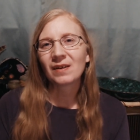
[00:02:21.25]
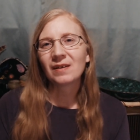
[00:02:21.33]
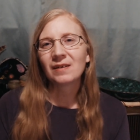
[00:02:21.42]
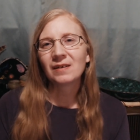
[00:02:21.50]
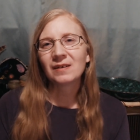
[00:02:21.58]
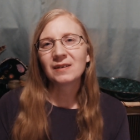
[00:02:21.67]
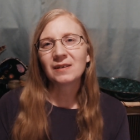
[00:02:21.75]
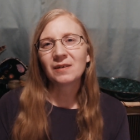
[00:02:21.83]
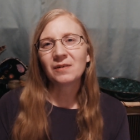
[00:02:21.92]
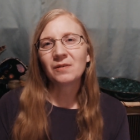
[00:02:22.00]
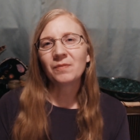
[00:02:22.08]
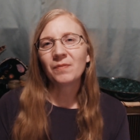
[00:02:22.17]

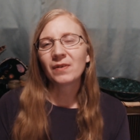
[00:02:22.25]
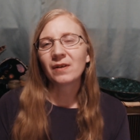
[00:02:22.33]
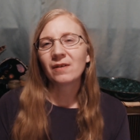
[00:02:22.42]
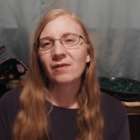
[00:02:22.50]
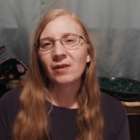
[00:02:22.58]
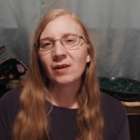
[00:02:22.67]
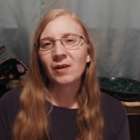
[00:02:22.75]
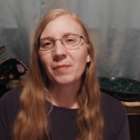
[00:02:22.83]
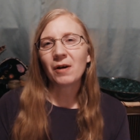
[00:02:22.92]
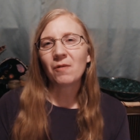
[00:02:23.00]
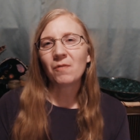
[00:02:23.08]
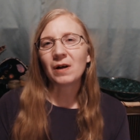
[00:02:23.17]
So think about
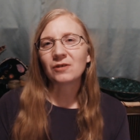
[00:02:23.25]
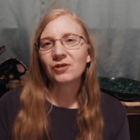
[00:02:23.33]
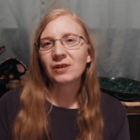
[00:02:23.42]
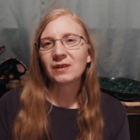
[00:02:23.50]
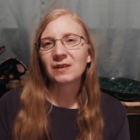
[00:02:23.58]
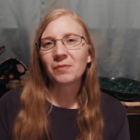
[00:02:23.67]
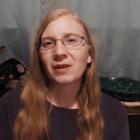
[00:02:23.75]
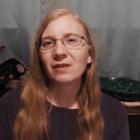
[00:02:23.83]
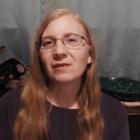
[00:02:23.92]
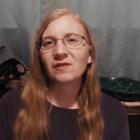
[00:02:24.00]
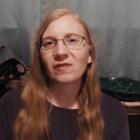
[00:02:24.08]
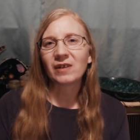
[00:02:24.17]
watching some of those
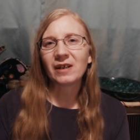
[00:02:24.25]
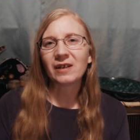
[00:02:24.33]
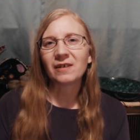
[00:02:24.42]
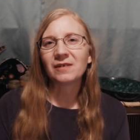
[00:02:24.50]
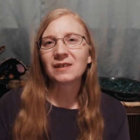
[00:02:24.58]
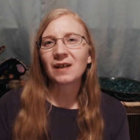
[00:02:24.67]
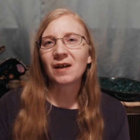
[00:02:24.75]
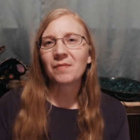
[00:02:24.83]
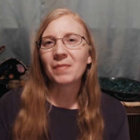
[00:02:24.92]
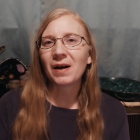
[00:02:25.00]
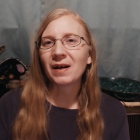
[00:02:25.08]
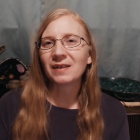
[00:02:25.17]
videos on
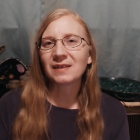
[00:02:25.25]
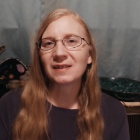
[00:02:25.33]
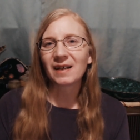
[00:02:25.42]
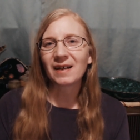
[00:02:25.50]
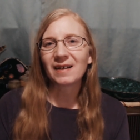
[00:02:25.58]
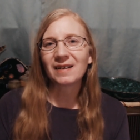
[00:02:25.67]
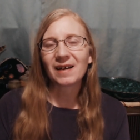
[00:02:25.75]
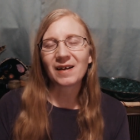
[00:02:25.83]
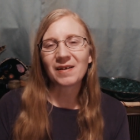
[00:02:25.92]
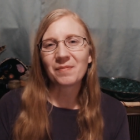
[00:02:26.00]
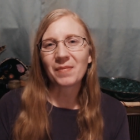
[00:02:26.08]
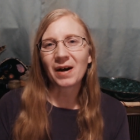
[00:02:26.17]
mindset and
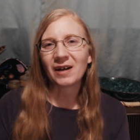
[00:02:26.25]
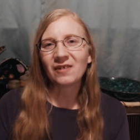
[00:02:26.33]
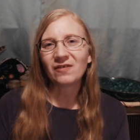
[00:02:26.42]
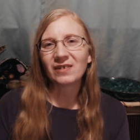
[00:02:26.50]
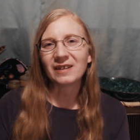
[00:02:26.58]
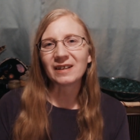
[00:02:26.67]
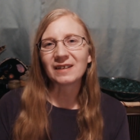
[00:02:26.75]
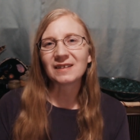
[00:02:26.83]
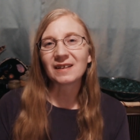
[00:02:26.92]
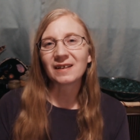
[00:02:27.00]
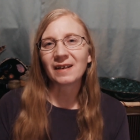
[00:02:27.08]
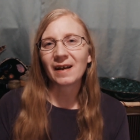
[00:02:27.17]
mindfulness
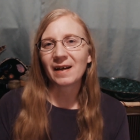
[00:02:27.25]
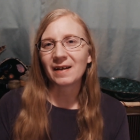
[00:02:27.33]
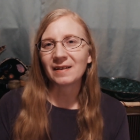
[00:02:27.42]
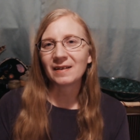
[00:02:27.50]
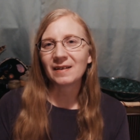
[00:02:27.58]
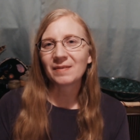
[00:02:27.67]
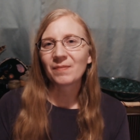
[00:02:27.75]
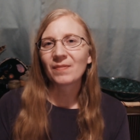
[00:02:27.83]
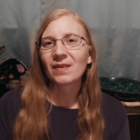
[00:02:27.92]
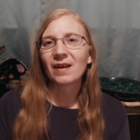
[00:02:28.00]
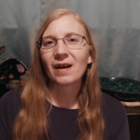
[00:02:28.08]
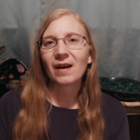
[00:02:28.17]
again
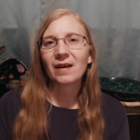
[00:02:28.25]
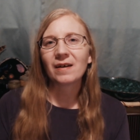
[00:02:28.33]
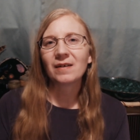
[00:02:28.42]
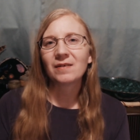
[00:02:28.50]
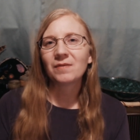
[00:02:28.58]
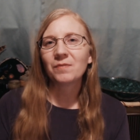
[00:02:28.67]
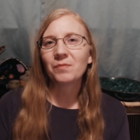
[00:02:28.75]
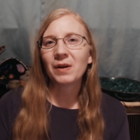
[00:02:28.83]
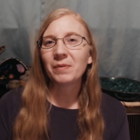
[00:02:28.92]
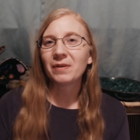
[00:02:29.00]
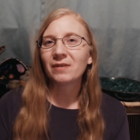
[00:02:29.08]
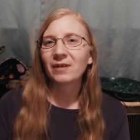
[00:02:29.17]
and maybe
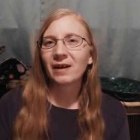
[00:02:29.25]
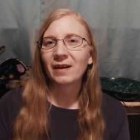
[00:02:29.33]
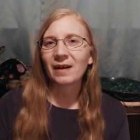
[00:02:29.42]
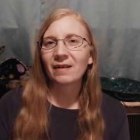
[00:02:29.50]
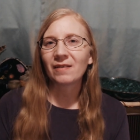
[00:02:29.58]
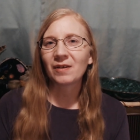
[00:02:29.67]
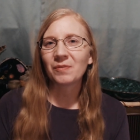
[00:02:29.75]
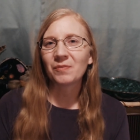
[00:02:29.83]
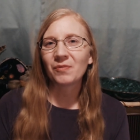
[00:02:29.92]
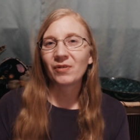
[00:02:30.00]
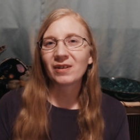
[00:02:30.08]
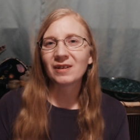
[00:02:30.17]
looking at them
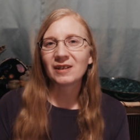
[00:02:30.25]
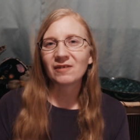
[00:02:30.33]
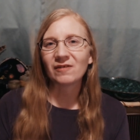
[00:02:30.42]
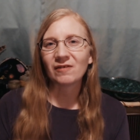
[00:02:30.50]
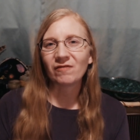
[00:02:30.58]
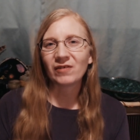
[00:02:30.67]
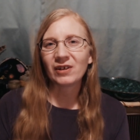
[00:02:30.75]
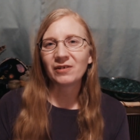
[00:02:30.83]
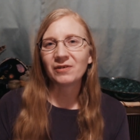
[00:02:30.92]
with a different view.